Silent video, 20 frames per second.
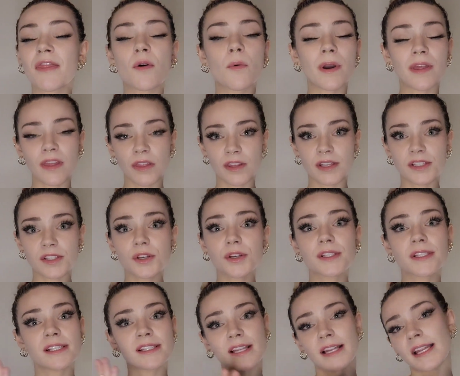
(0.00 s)
the way that this
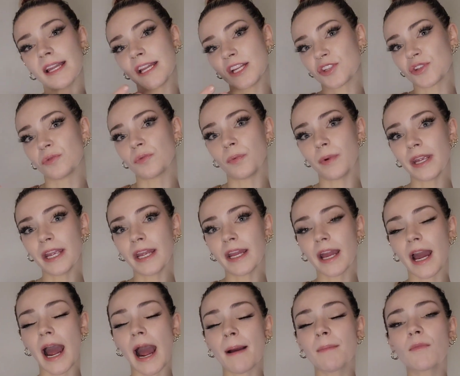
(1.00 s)
looks is that each
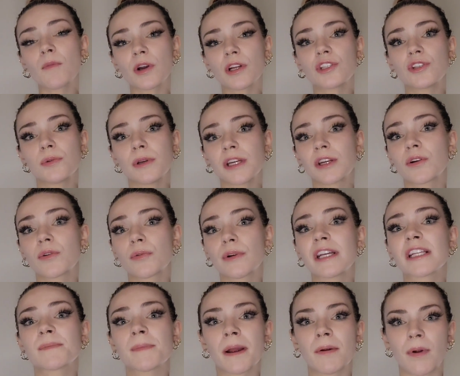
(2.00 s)
week I'm going to
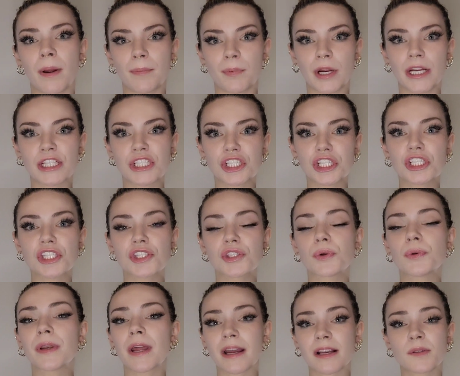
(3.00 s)
increase my rep ranges.
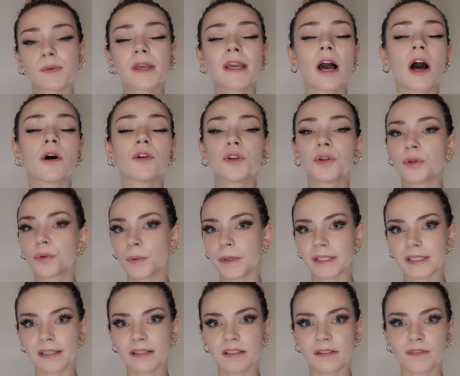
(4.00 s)
So next week I'll do
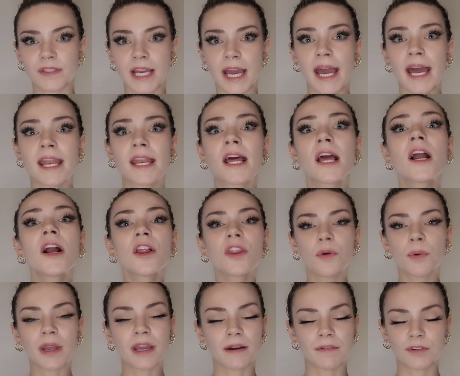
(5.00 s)
3 sets of 10,
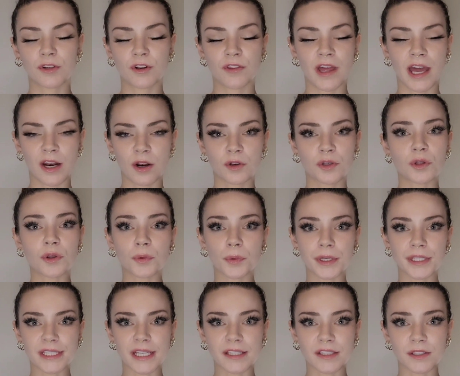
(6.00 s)
the week after that I'll do
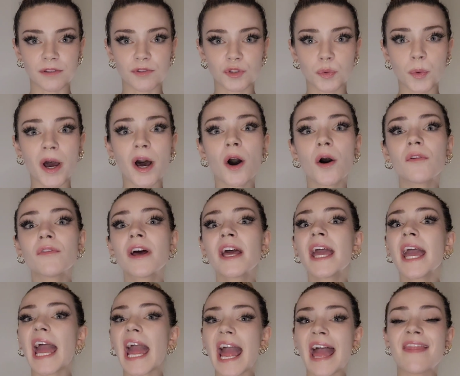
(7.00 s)
3 sets of 12,
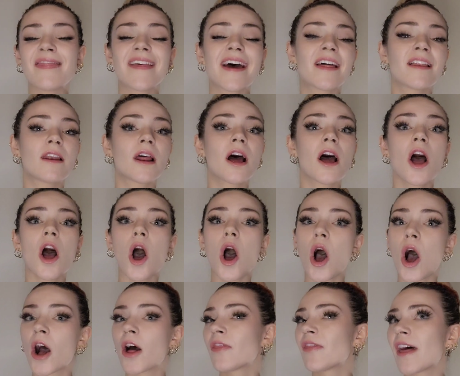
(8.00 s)
and then
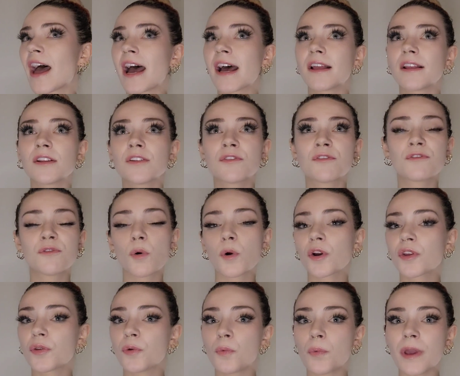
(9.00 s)
on that
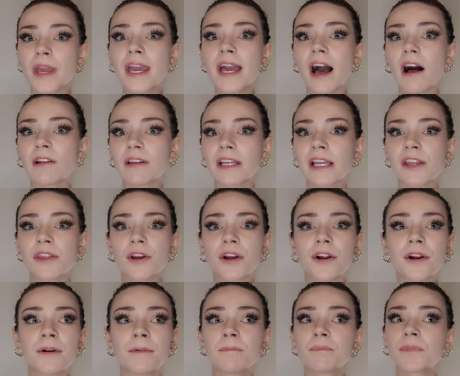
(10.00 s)
4th week I'll
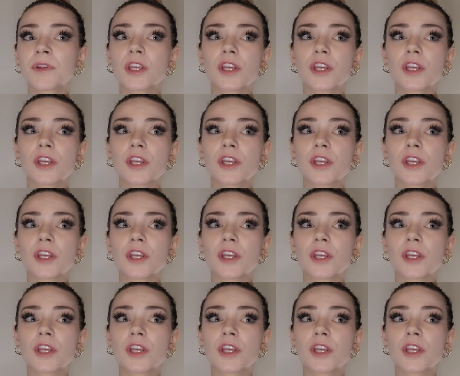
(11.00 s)
either,